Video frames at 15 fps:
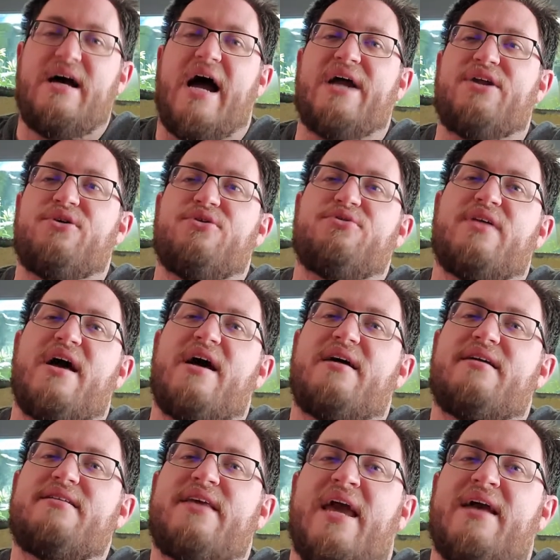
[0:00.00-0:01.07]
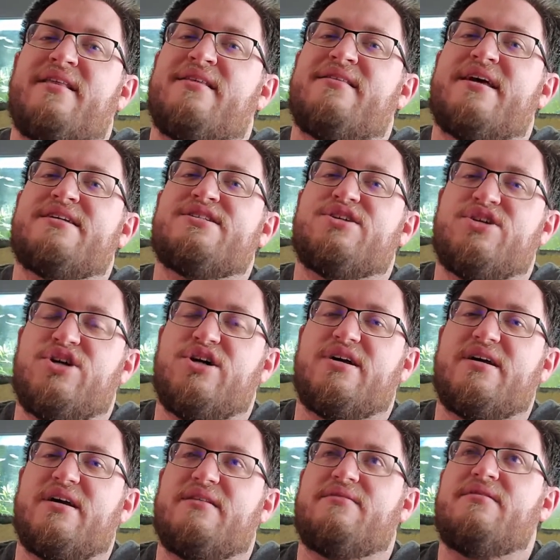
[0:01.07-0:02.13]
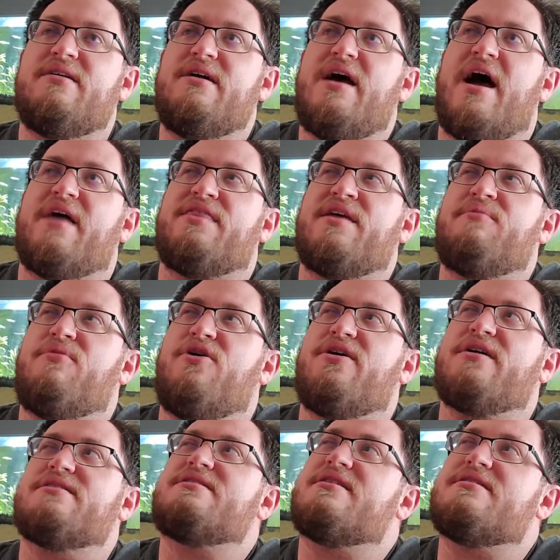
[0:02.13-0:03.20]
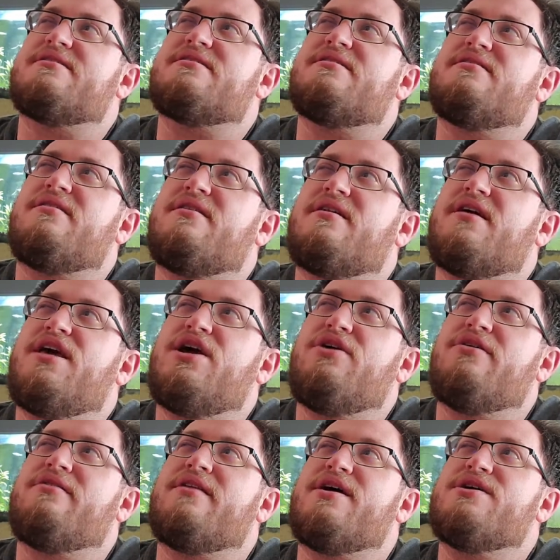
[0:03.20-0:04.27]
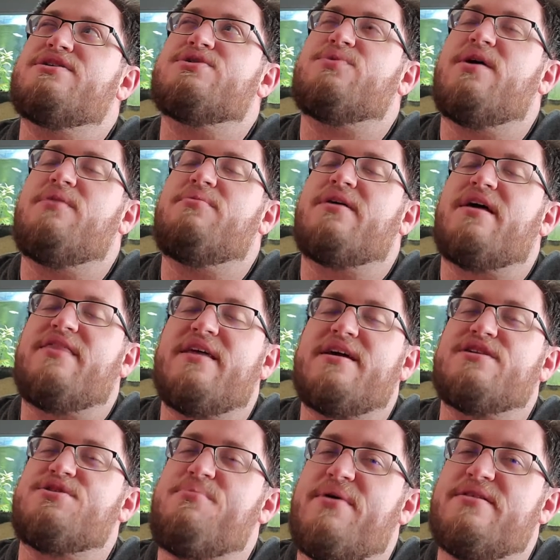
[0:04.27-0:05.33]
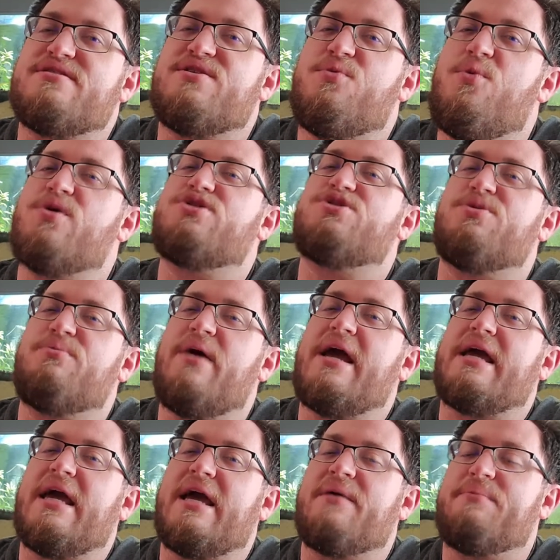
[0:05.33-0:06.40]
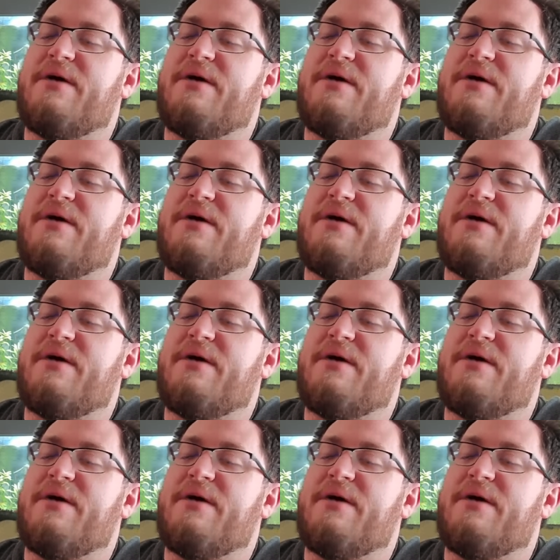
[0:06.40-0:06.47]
I know that Caitlin likes to cook, and I think Marius does here and there as well, but I think it depends on what you're making,